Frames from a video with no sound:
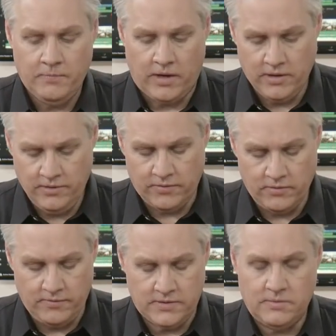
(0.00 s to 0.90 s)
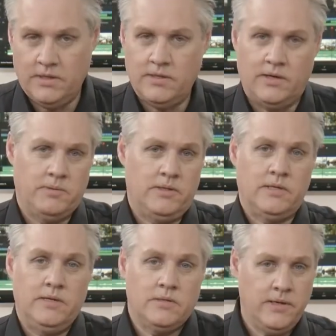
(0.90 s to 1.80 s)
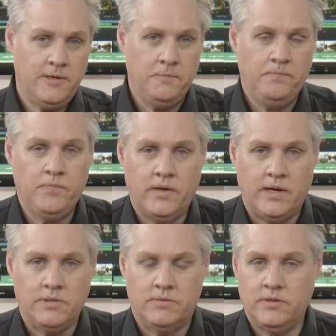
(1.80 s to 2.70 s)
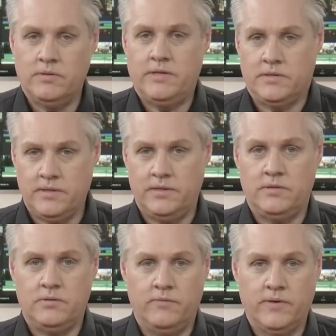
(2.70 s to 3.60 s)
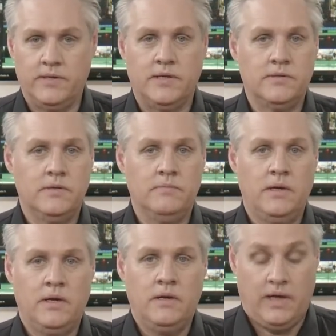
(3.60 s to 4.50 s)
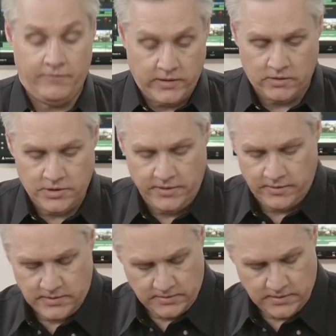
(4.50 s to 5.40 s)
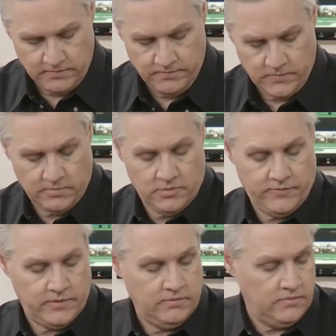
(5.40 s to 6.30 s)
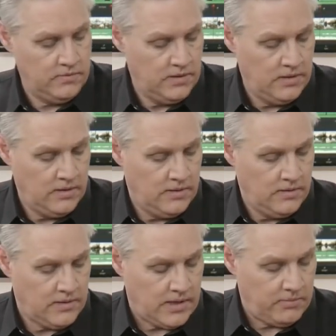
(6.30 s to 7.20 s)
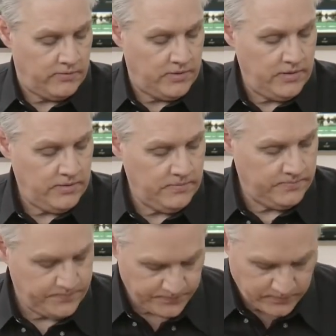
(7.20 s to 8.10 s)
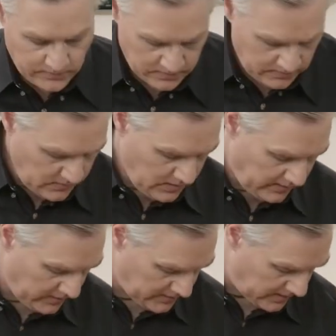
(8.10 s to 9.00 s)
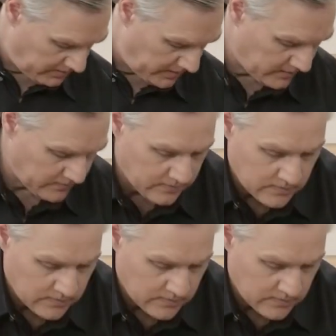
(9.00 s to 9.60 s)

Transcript: I'll go through some details about the sensor now. So it's as I said, it's a 12K sensor. In fact, I'll show you the sensor. I'll move the camera over here. I've got some here.